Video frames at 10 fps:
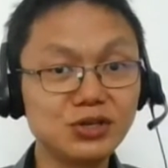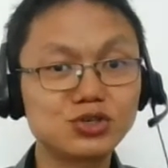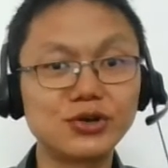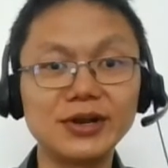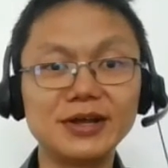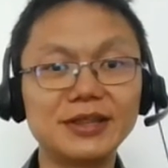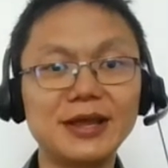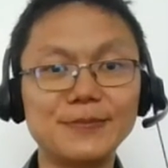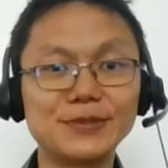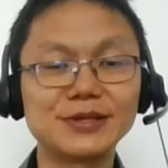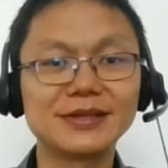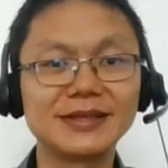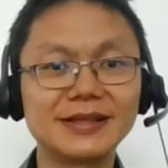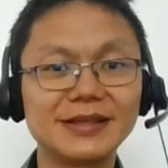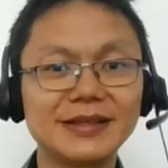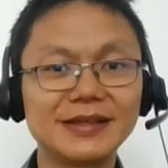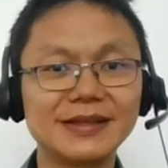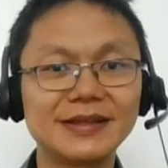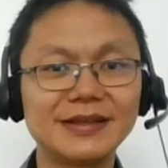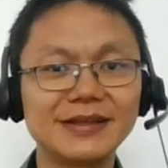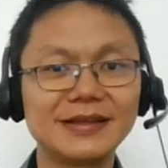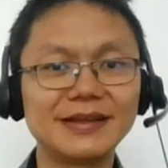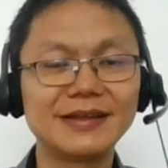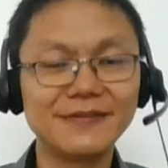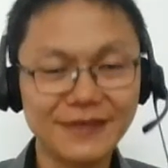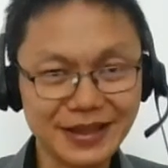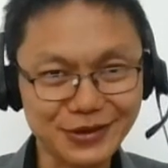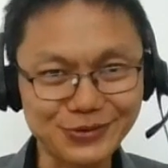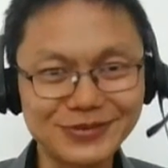trainer tips. Thank you.